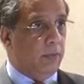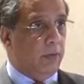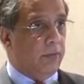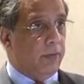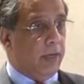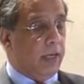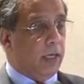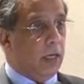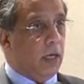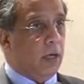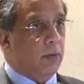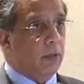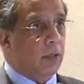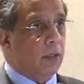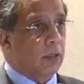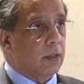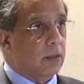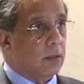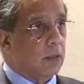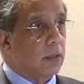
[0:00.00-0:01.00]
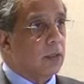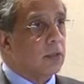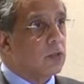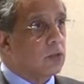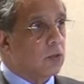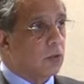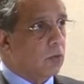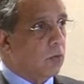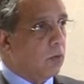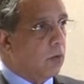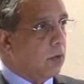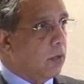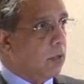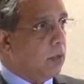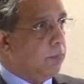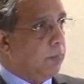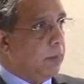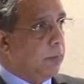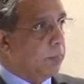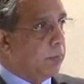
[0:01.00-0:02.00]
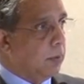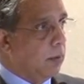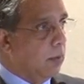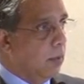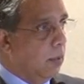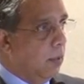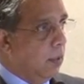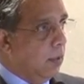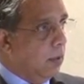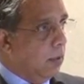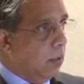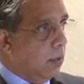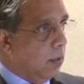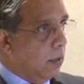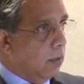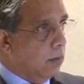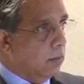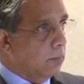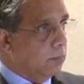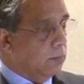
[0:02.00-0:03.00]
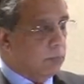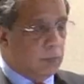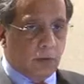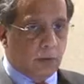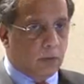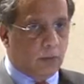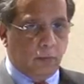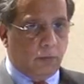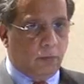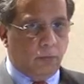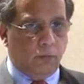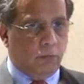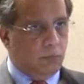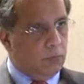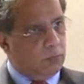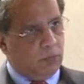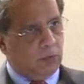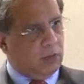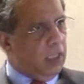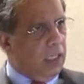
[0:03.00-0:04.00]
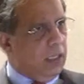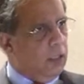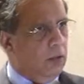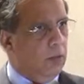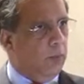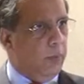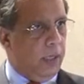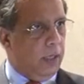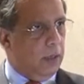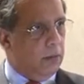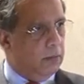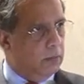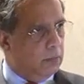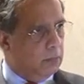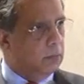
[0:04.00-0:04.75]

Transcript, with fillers: We've had our uh, security people uh, just taken away.